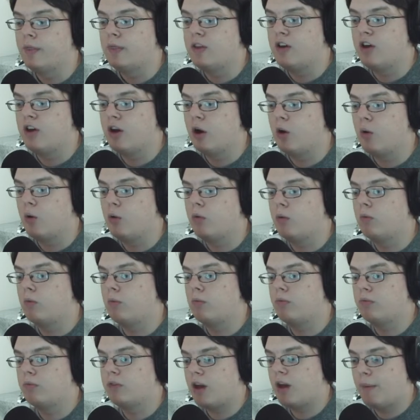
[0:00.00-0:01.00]

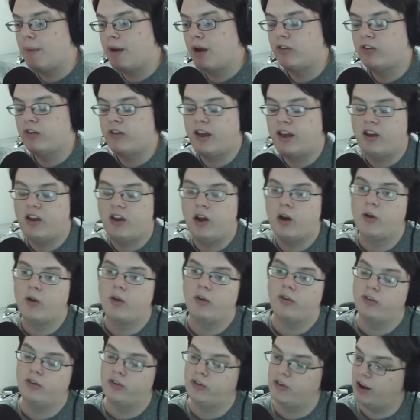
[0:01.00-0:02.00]
come out and say,
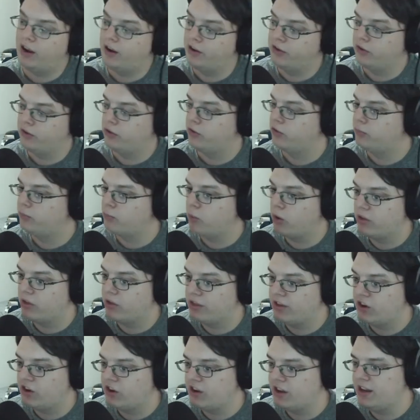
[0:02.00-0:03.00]
this is not a smart
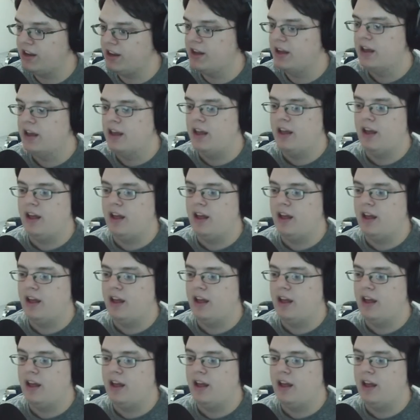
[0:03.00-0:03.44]
theory.